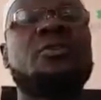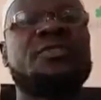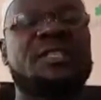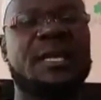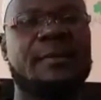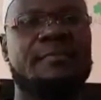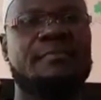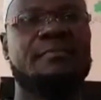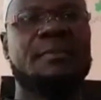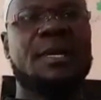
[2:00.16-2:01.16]
of Islam.
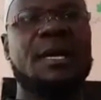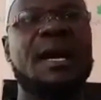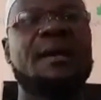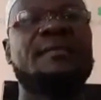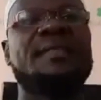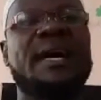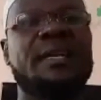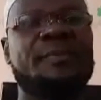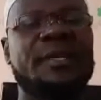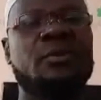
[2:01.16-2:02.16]
And
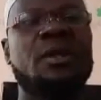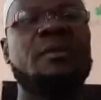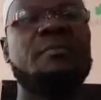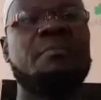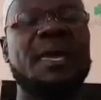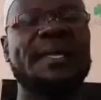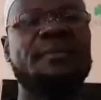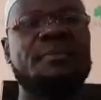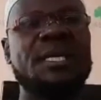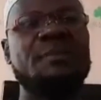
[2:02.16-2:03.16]
that particularly
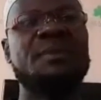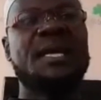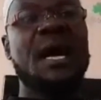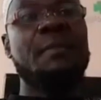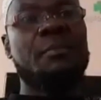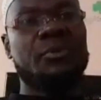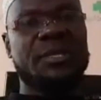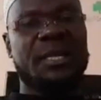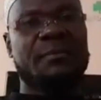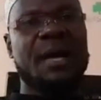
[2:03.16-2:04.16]
made me become a
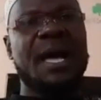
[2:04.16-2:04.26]
Muslim